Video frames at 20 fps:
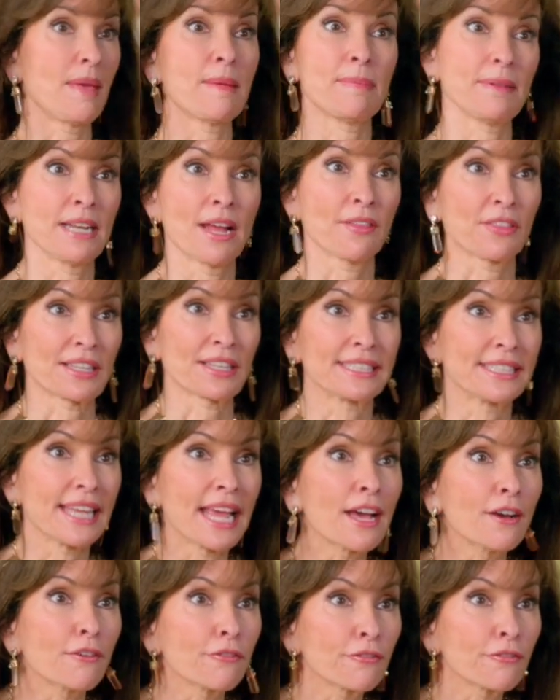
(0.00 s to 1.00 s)
Maybe not the
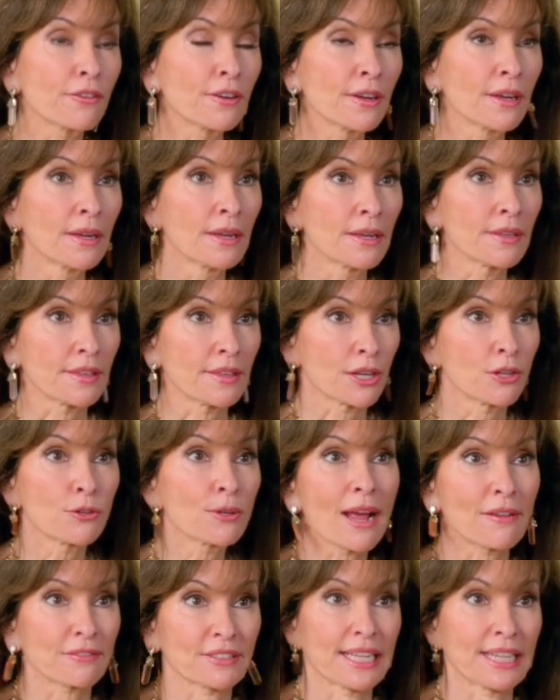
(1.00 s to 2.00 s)
deaf. They
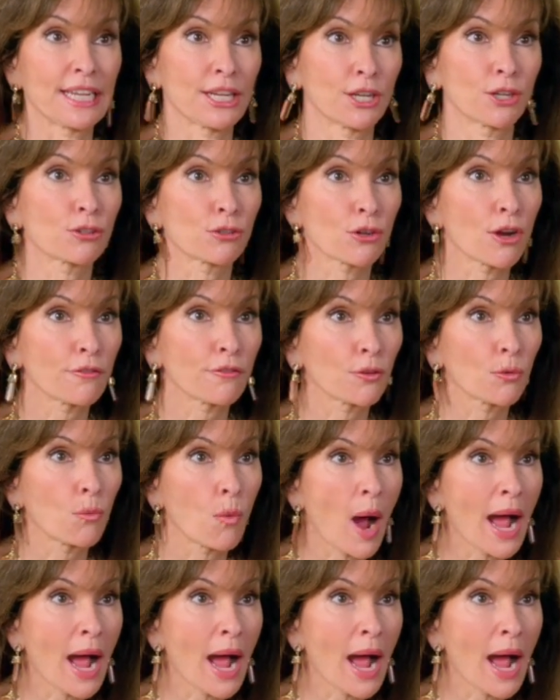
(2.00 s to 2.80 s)
don't have to hear her awful